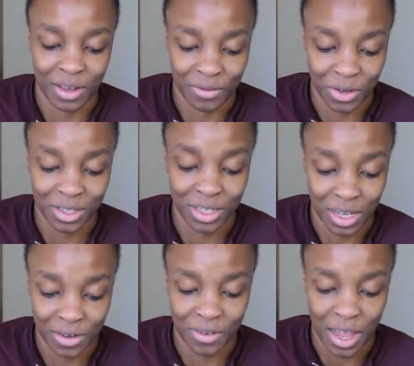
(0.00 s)

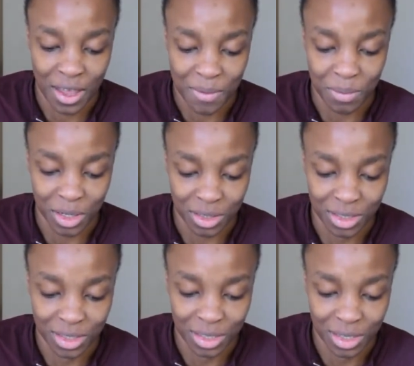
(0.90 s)
volunteered for 8
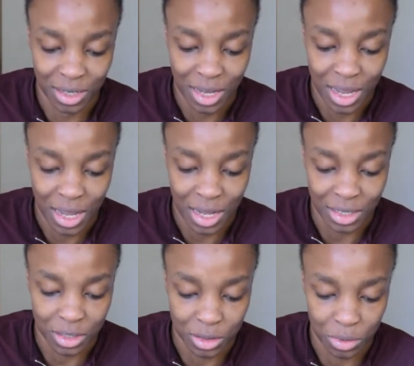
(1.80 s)
months as
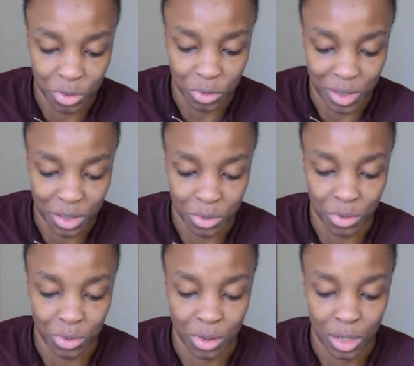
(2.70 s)
a social
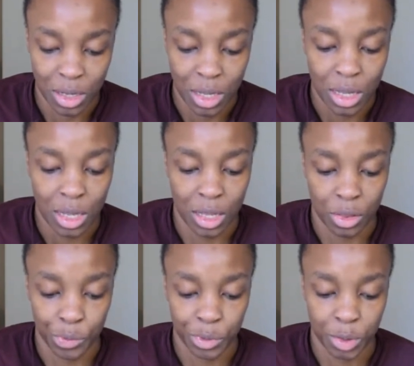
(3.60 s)
mentor
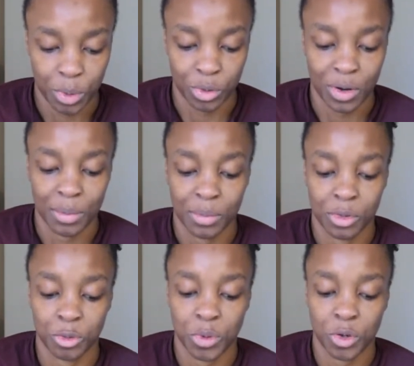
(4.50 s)
in the REACH program.
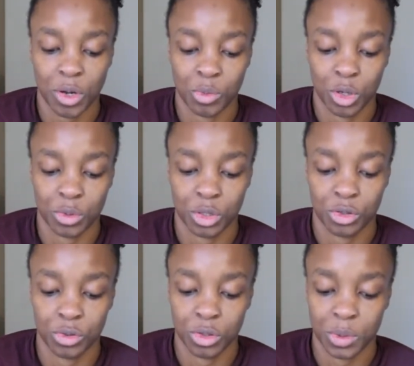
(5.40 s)
The program worked with
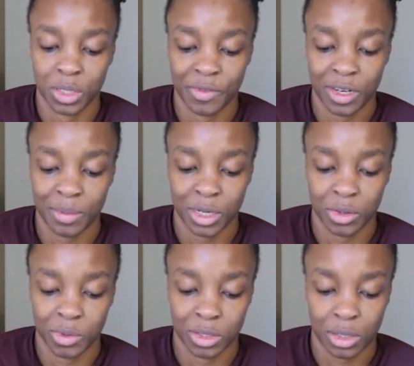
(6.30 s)
students with developmental and